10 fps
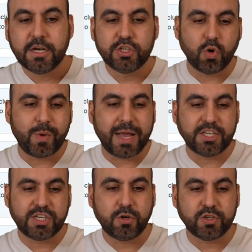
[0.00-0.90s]
So we got
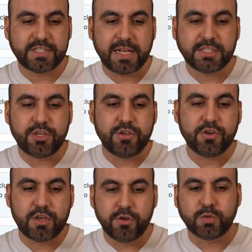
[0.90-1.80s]
general settings. You
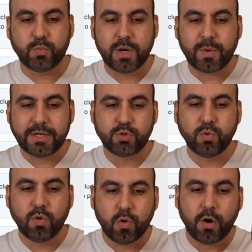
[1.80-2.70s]
can use rewrite
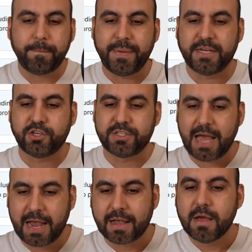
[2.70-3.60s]
tool or picture
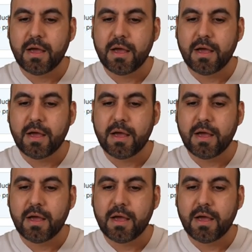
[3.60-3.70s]
tag.